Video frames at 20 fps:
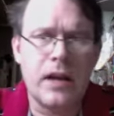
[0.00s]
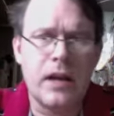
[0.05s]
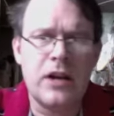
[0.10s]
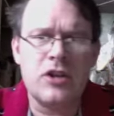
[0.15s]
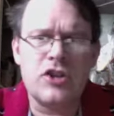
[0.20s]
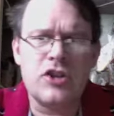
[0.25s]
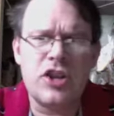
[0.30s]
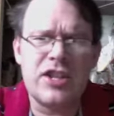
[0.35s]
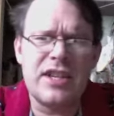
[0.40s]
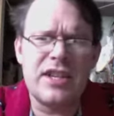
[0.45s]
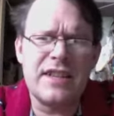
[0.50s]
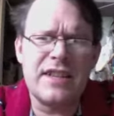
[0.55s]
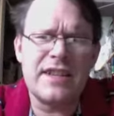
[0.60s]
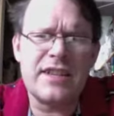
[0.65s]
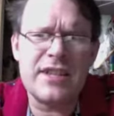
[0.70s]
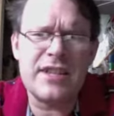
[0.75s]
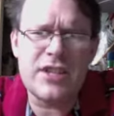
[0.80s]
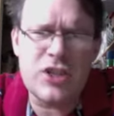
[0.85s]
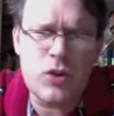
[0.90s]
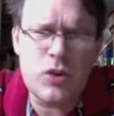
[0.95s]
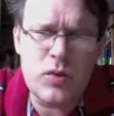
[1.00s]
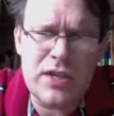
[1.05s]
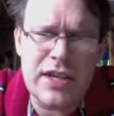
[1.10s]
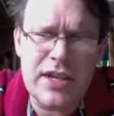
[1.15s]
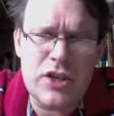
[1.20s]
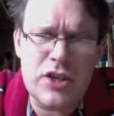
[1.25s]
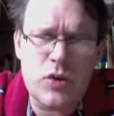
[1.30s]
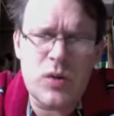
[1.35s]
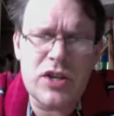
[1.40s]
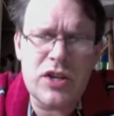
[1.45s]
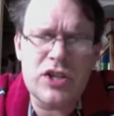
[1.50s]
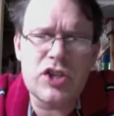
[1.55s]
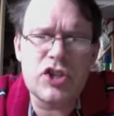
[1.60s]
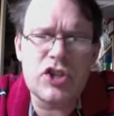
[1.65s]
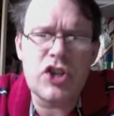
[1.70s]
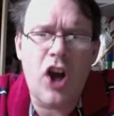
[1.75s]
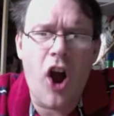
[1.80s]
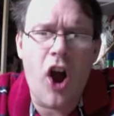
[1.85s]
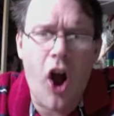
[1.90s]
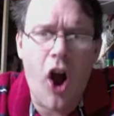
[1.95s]
So you see, the two
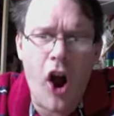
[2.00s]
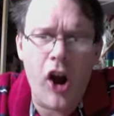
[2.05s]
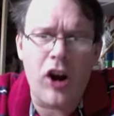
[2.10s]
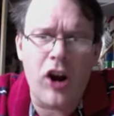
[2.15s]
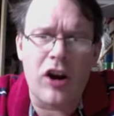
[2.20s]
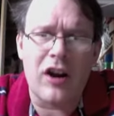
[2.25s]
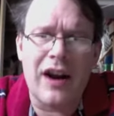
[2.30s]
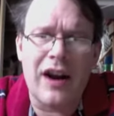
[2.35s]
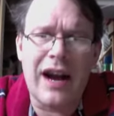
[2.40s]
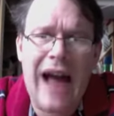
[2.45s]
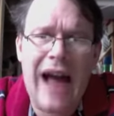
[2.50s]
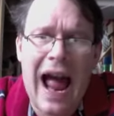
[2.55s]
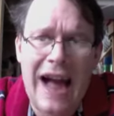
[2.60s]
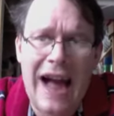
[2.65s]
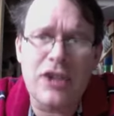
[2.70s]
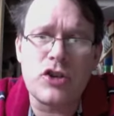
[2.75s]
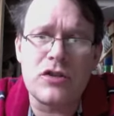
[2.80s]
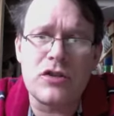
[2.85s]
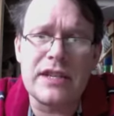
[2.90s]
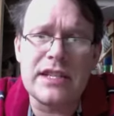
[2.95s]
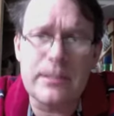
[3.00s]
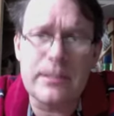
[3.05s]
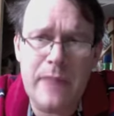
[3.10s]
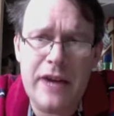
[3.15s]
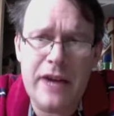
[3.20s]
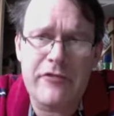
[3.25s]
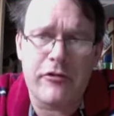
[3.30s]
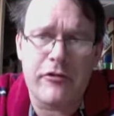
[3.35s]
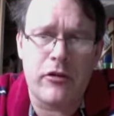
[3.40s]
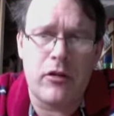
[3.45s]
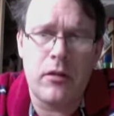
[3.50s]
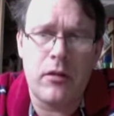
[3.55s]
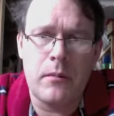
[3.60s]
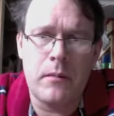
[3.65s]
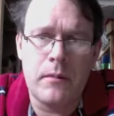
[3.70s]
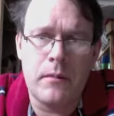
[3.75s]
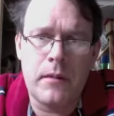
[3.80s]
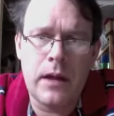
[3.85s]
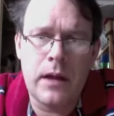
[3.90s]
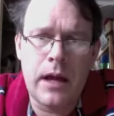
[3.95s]
situations are actually symmetrical,
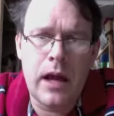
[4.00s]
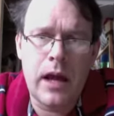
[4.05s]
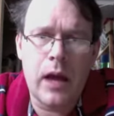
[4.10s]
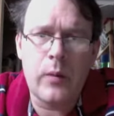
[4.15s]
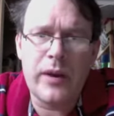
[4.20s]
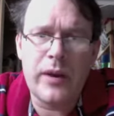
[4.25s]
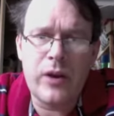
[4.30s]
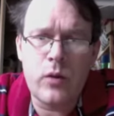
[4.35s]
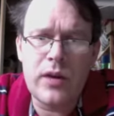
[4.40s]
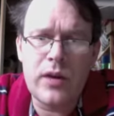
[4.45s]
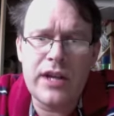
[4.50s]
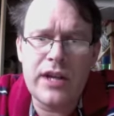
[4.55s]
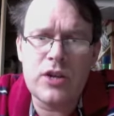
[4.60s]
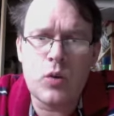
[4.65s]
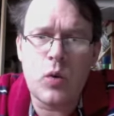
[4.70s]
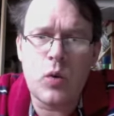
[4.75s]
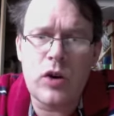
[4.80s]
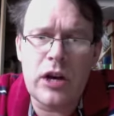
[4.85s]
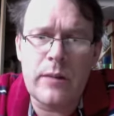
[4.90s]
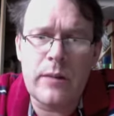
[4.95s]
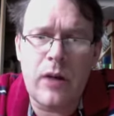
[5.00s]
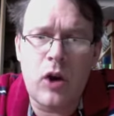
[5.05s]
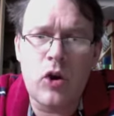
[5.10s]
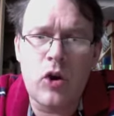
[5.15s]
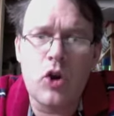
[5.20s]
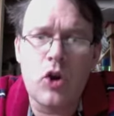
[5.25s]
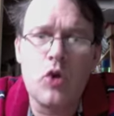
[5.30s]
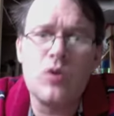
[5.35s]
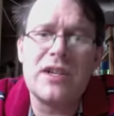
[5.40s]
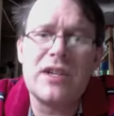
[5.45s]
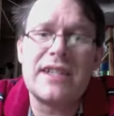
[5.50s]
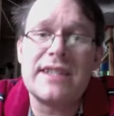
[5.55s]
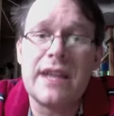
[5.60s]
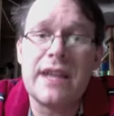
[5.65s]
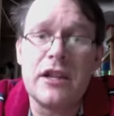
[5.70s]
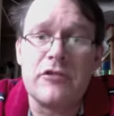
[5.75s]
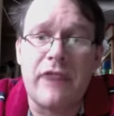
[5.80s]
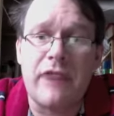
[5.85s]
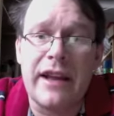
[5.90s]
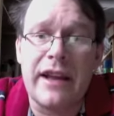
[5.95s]
and we don't need to worry about who's
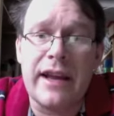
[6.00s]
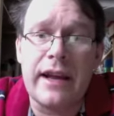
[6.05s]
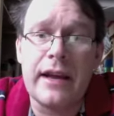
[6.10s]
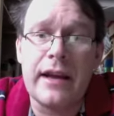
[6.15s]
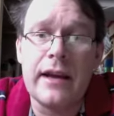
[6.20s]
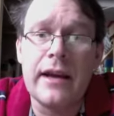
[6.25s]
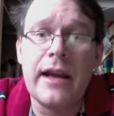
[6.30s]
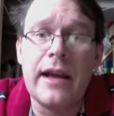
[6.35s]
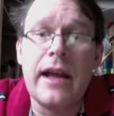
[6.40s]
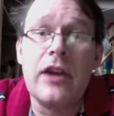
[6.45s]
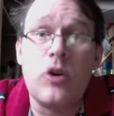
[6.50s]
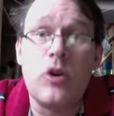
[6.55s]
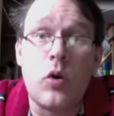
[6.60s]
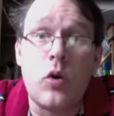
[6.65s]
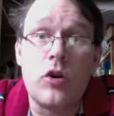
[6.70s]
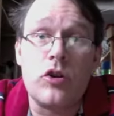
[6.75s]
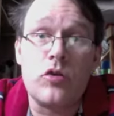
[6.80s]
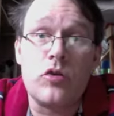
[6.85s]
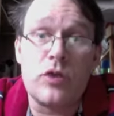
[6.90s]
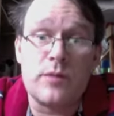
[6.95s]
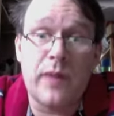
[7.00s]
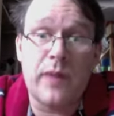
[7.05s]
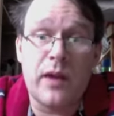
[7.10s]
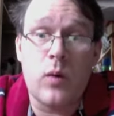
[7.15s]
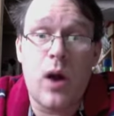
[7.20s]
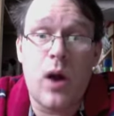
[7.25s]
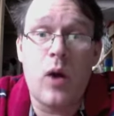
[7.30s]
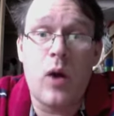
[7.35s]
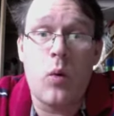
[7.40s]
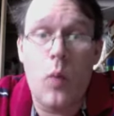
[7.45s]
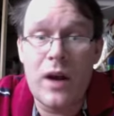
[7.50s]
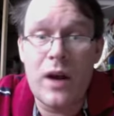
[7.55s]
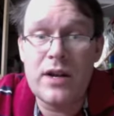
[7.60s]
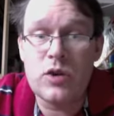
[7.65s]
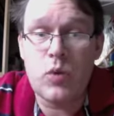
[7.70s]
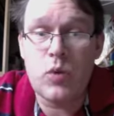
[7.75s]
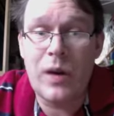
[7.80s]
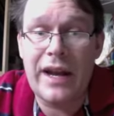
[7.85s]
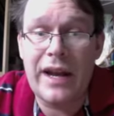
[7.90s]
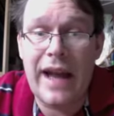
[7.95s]
accelerating in order to explain why one
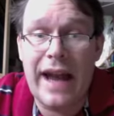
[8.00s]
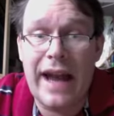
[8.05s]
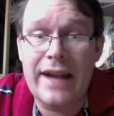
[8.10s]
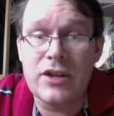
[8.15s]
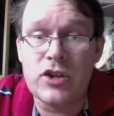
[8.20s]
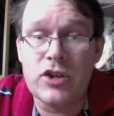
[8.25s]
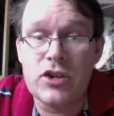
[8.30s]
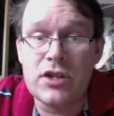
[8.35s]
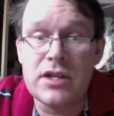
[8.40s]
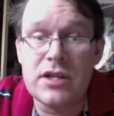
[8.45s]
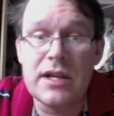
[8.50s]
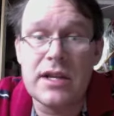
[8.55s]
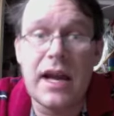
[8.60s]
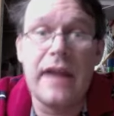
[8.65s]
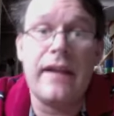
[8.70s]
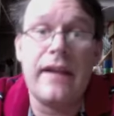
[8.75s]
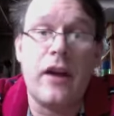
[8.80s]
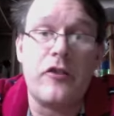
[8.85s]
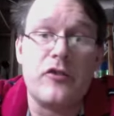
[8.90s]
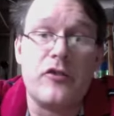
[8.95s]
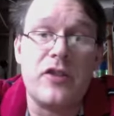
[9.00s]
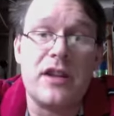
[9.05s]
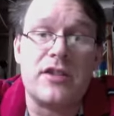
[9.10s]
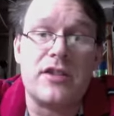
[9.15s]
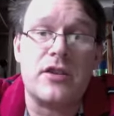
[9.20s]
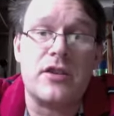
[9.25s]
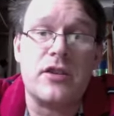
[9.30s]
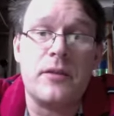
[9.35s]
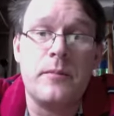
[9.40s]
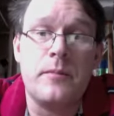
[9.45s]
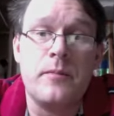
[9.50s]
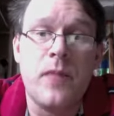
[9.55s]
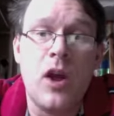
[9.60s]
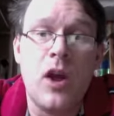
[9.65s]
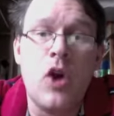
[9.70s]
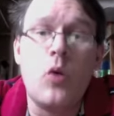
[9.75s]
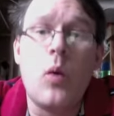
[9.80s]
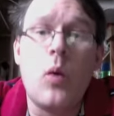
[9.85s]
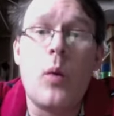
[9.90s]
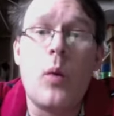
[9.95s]
twin ages and the other doesn't.
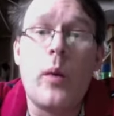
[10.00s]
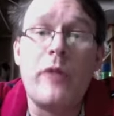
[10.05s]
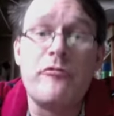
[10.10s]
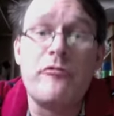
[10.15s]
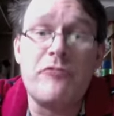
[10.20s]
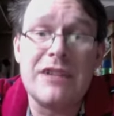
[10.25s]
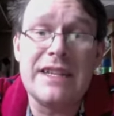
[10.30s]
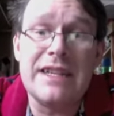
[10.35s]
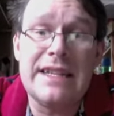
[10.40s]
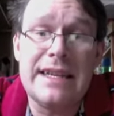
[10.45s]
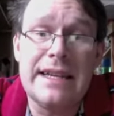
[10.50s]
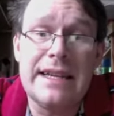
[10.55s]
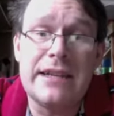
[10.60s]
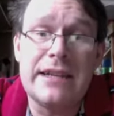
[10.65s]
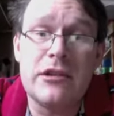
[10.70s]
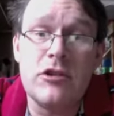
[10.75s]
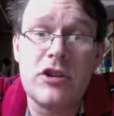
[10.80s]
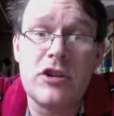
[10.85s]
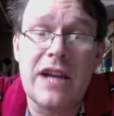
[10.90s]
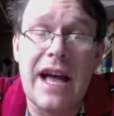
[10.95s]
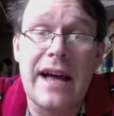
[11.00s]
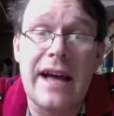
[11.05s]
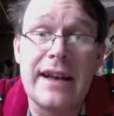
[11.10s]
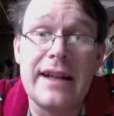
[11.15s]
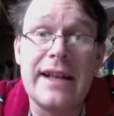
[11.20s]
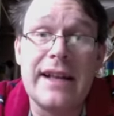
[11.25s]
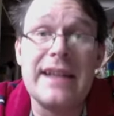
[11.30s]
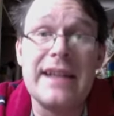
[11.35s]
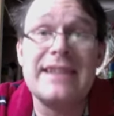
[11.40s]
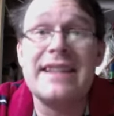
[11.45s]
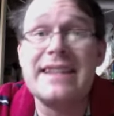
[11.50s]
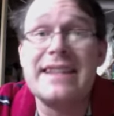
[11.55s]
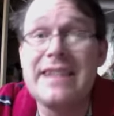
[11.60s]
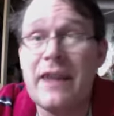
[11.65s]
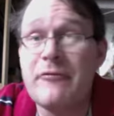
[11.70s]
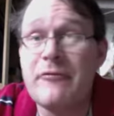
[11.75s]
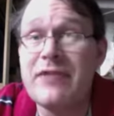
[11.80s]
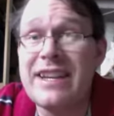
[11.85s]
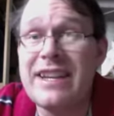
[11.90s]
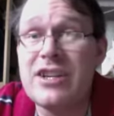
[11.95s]
What we really need to look at is the
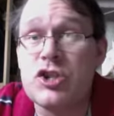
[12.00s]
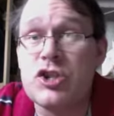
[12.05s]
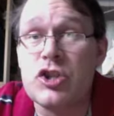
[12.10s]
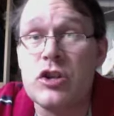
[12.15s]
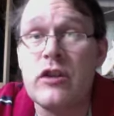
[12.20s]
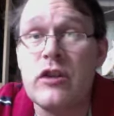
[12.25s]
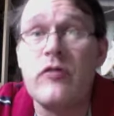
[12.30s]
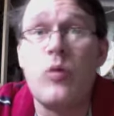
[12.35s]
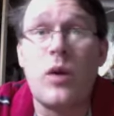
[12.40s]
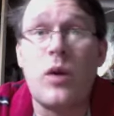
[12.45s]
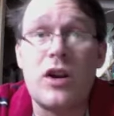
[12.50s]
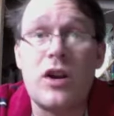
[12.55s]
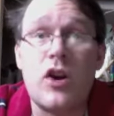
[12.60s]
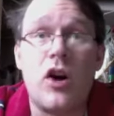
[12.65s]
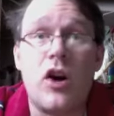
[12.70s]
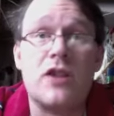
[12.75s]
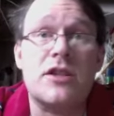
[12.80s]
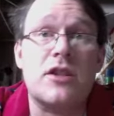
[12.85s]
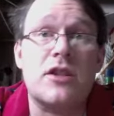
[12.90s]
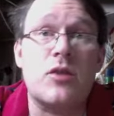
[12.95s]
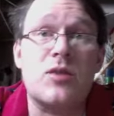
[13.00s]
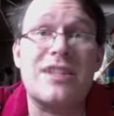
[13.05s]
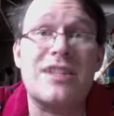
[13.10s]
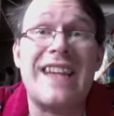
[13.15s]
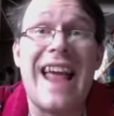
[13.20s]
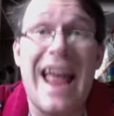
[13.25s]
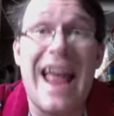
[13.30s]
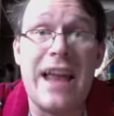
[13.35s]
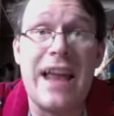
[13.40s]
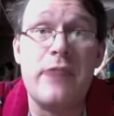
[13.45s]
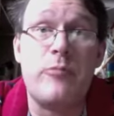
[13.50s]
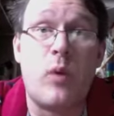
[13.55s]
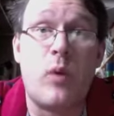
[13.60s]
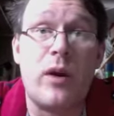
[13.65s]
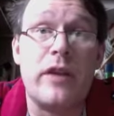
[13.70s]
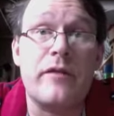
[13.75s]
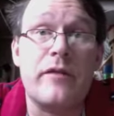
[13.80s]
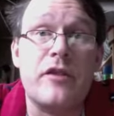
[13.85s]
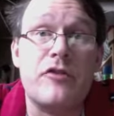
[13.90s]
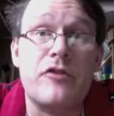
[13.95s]
definition of what constitutes the
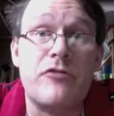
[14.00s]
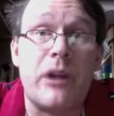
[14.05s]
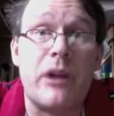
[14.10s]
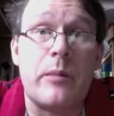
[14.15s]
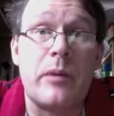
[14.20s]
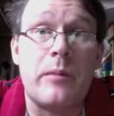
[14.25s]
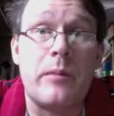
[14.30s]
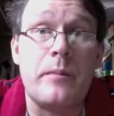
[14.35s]
endpoint of the trip.